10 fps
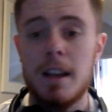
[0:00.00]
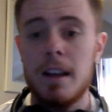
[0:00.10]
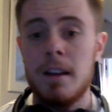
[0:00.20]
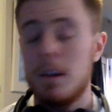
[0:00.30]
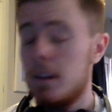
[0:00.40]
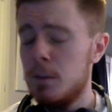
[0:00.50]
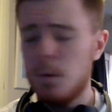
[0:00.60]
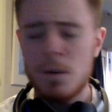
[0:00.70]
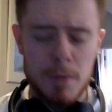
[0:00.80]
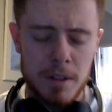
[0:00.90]
Gears of
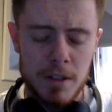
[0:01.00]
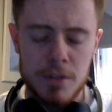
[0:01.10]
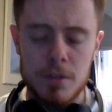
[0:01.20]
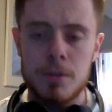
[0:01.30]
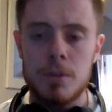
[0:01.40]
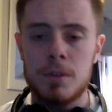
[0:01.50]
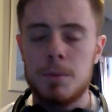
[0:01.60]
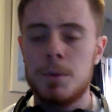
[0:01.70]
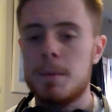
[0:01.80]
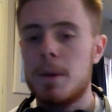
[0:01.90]
War Ultimate Edition, of course, I'm
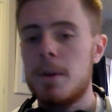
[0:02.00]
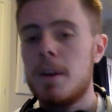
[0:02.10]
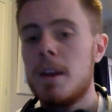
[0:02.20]
talking about.